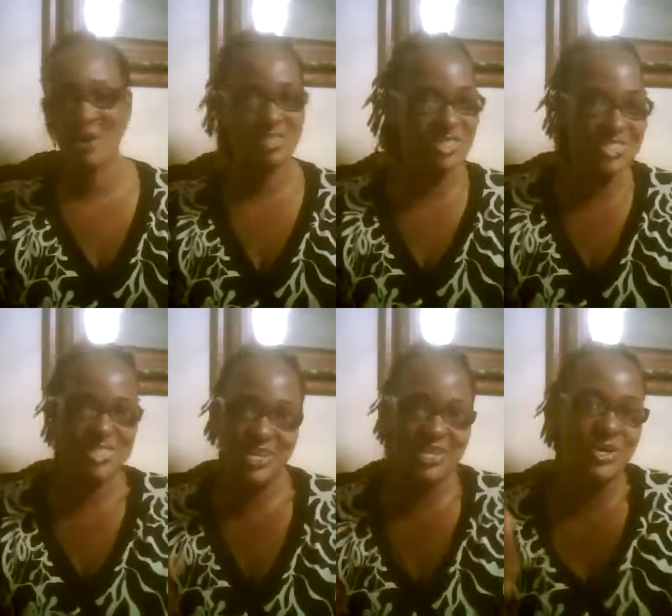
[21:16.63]
she's
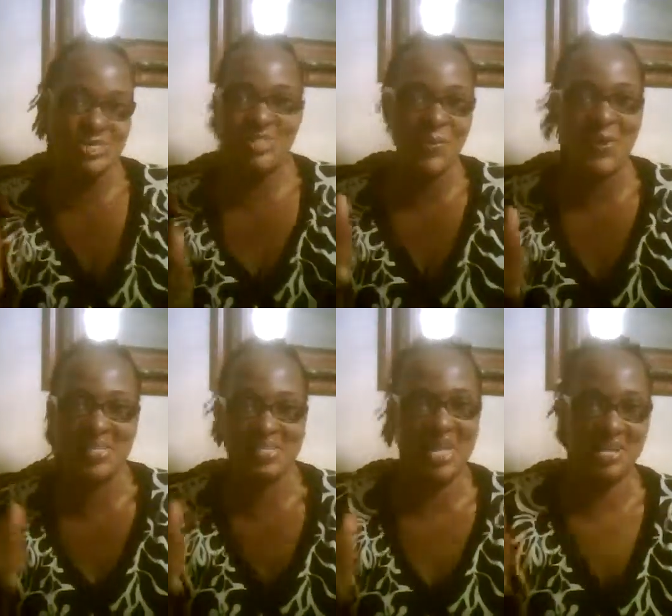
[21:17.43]
still so
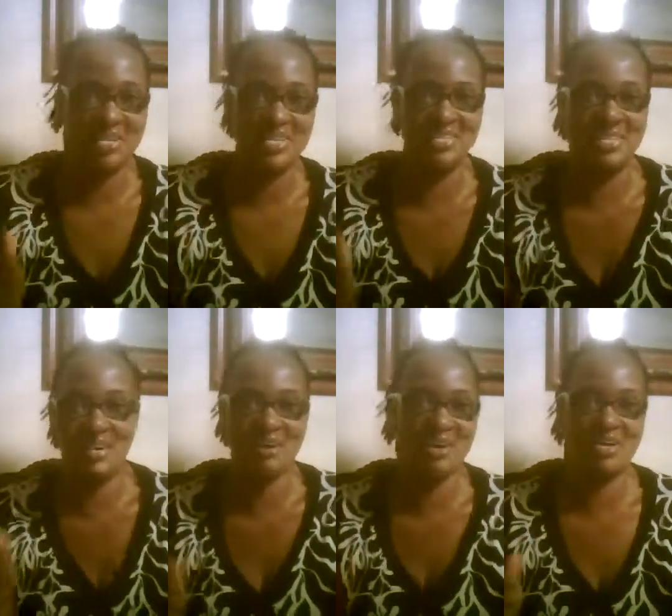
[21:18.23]
excited to tell
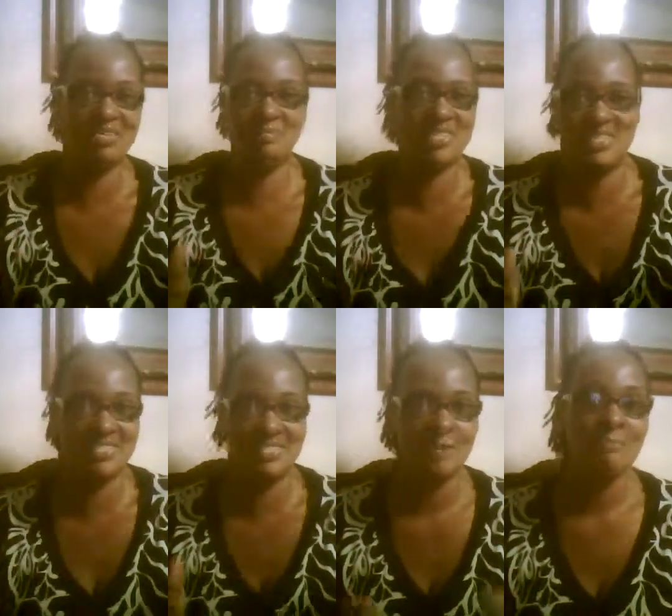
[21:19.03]
her husband this,
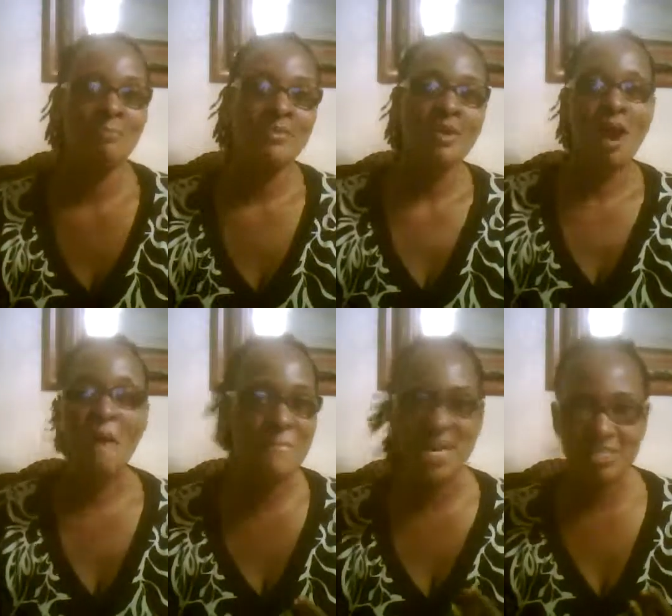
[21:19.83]
her
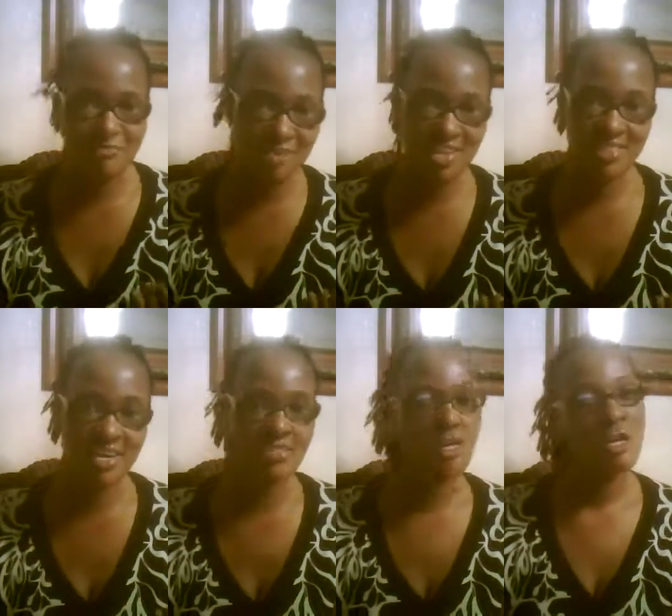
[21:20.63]
best friend
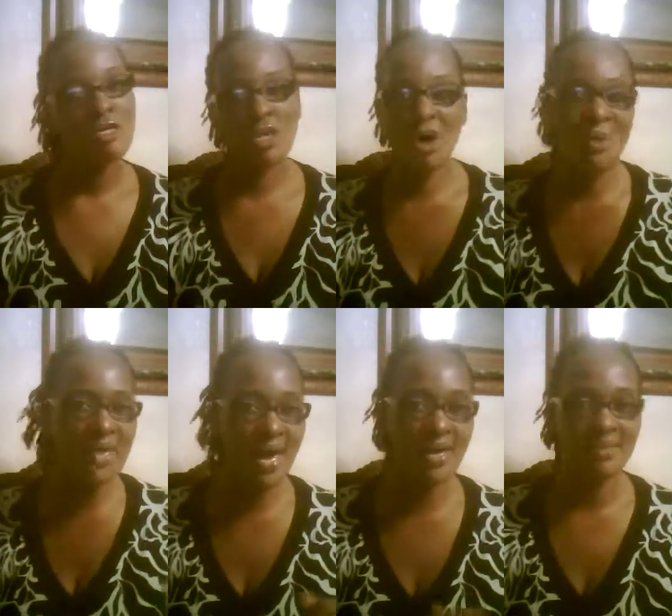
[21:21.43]
this. So
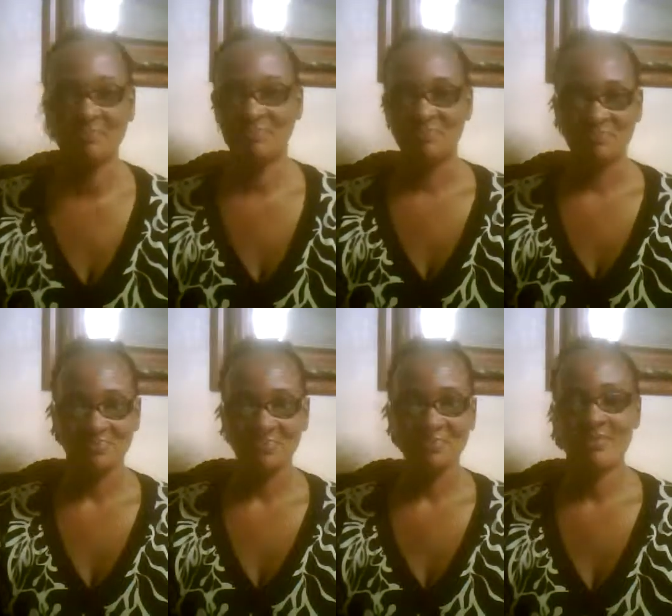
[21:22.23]
okay.
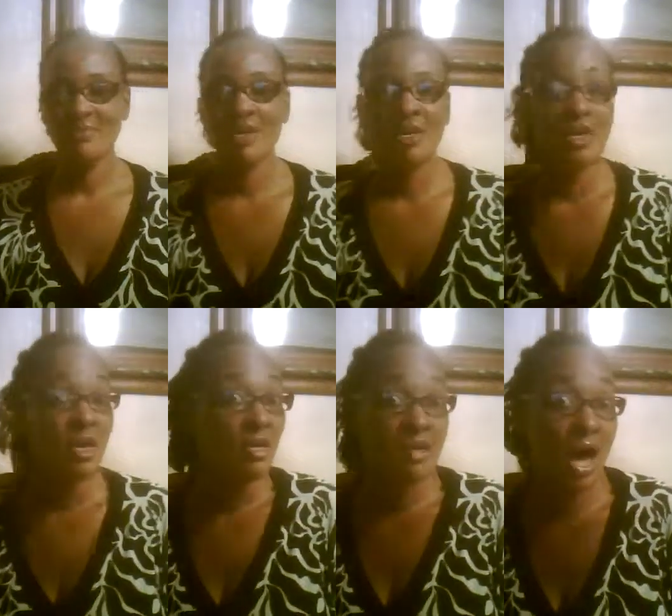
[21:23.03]

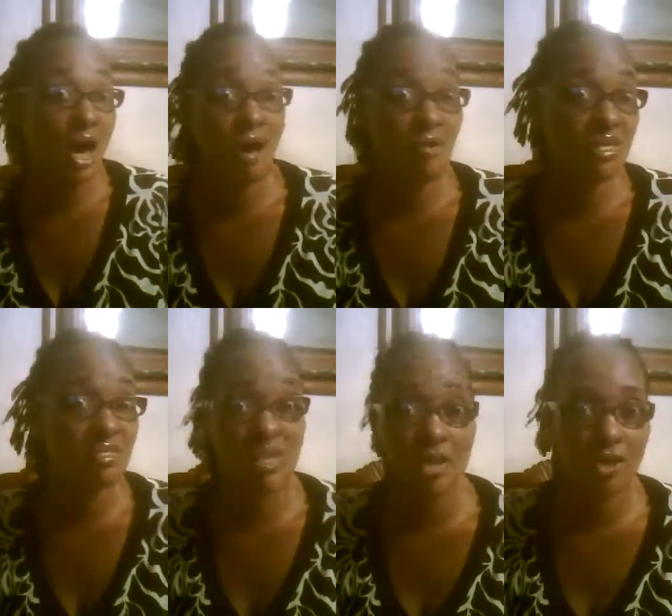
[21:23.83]
Now he's
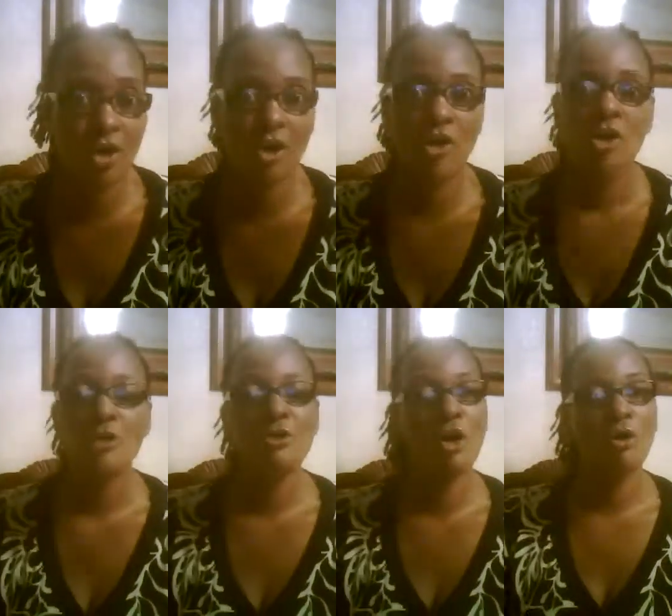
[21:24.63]
telling her,
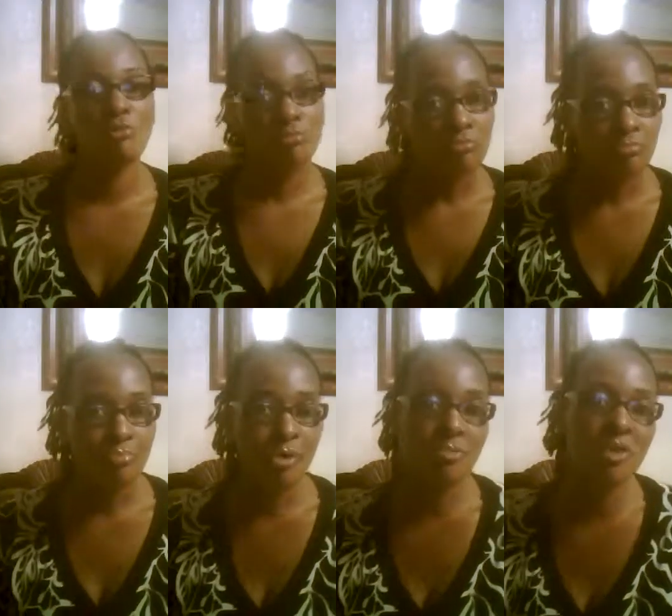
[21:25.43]

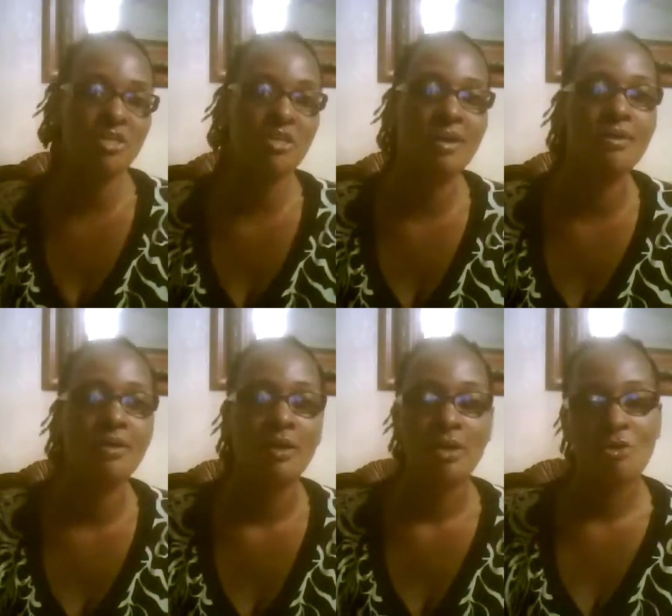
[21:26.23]
pretty much like the
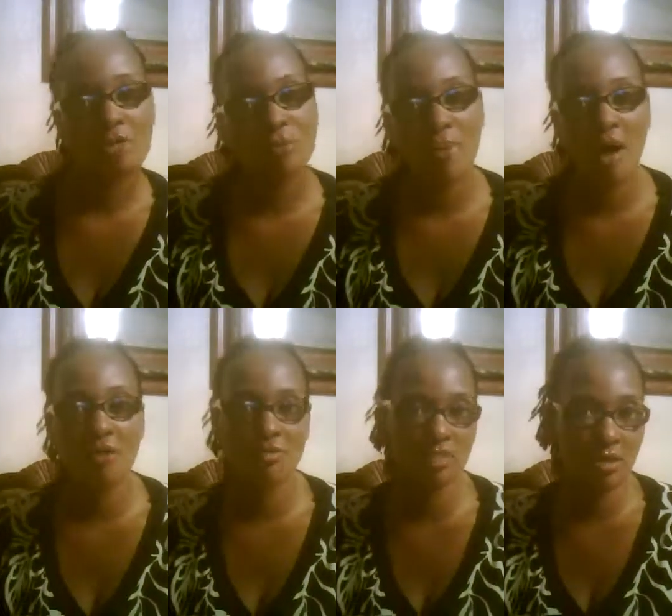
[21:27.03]
Chris Brown
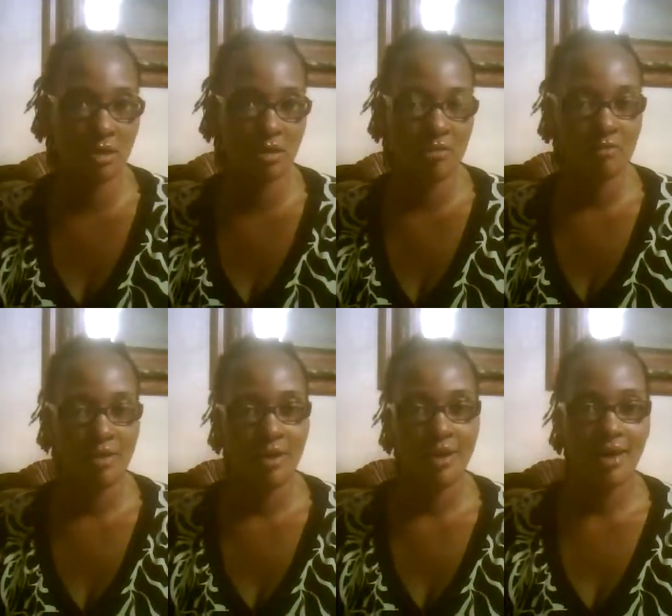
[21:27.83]
song.
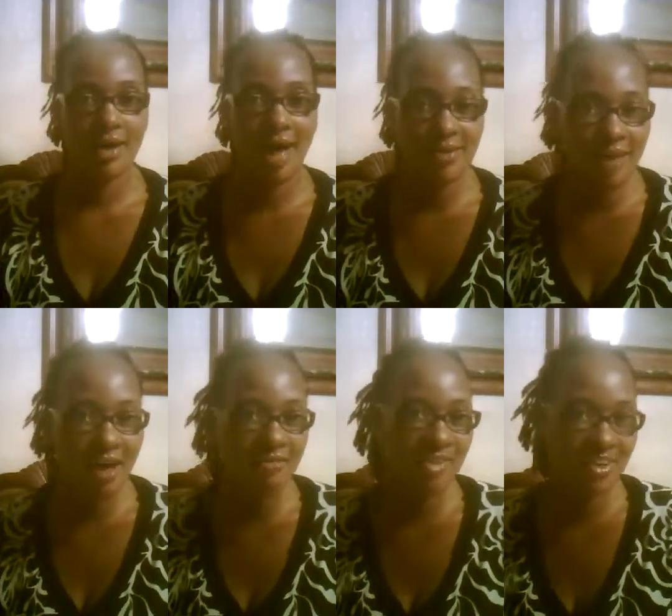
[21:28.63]
I
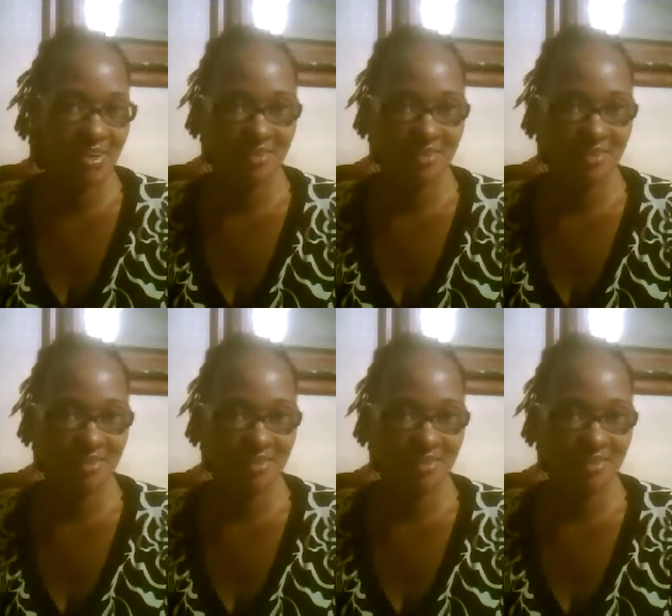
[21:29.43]
love you.